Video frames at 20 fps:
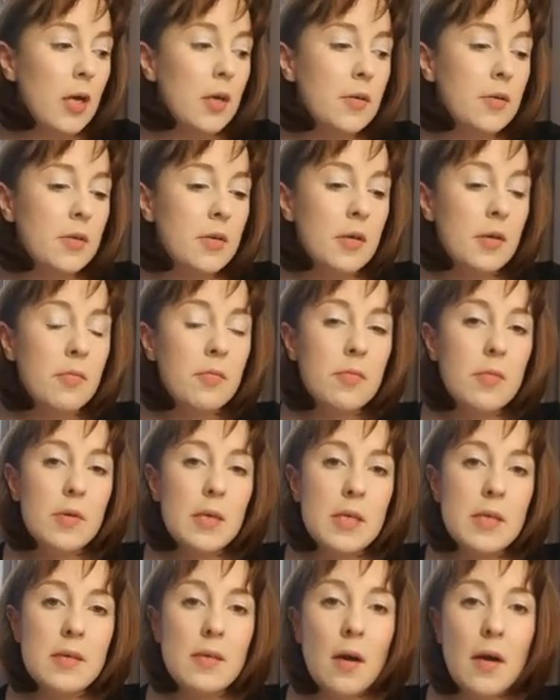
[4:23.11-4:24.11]
So
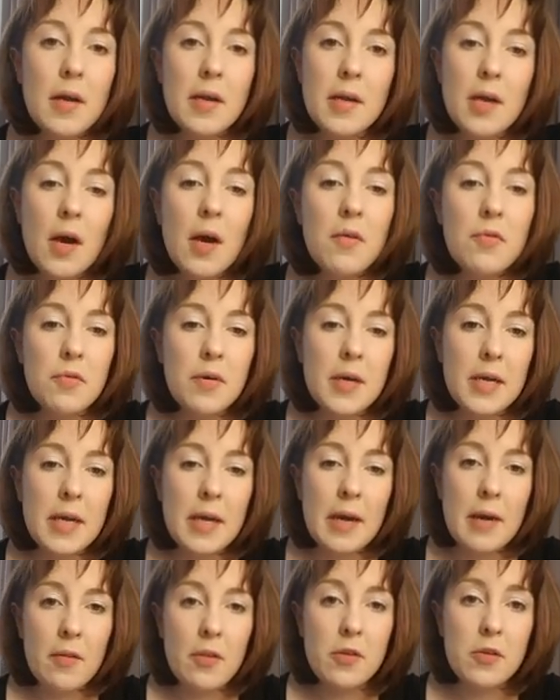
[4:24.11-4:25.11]
it's not enough working
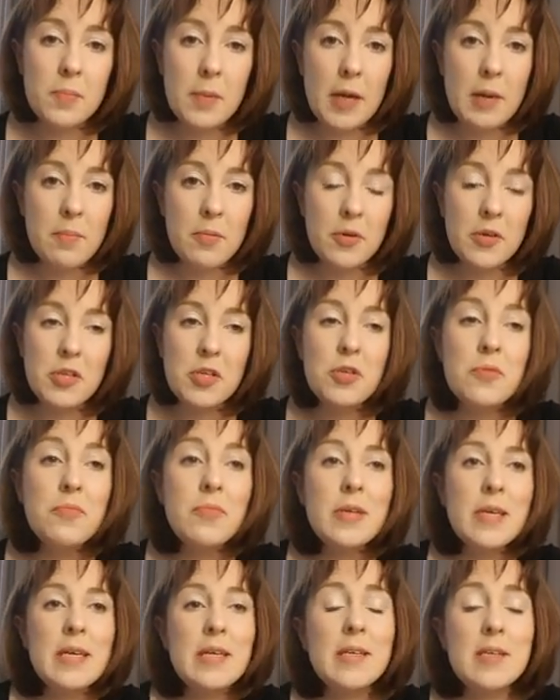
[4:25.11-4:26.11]
out those pain points. You
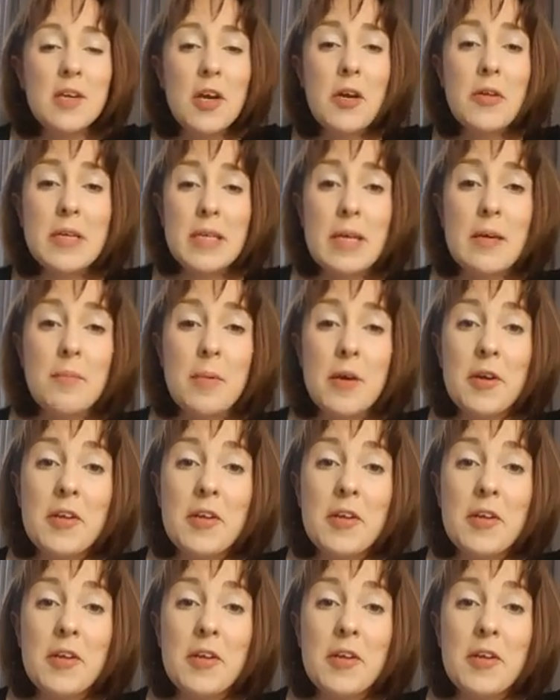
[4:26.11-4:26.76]
need to go deeper.